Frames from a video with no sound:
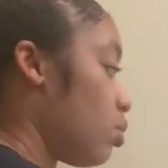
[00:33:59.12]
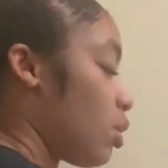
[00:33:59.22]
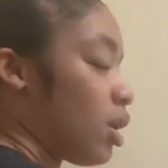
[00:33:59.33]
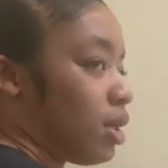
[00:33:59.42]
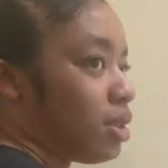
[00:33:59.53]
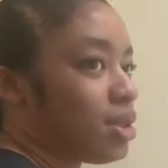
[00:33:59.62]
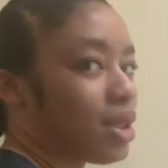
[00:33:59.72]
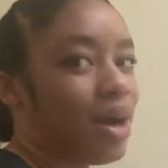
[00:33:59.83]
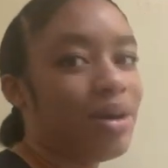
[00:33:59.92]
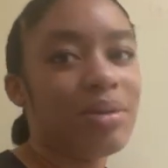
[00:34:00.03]
Because
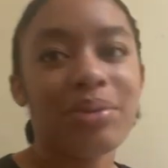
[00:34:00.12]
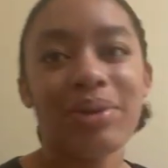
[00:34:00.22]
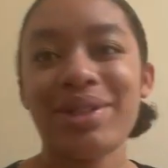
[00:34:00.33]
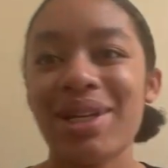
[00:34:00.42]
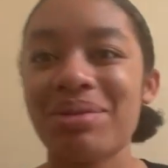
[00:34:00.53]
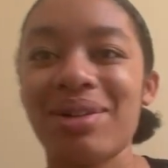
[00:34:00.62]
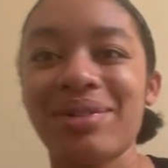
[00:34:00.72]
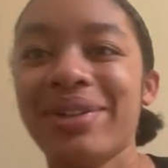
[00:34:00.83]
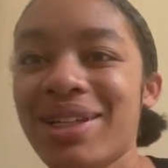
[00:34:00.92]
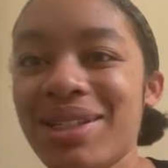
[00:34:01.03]
I don't want to put jam on my
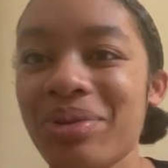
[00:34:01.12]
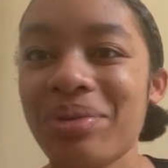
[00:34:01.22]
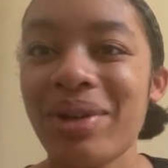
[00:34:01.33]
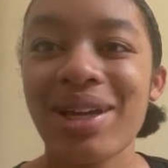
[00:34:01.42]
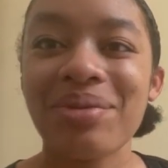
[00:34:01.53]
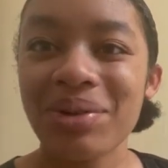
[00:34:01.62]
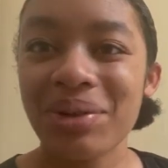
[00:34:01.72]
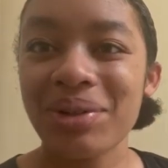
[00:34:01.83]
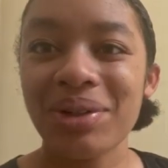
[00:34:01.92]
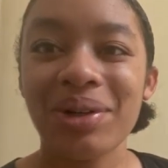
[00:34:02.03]
face with makeup. So hold
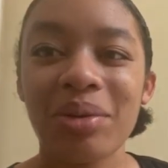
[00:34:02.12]
on, y'all.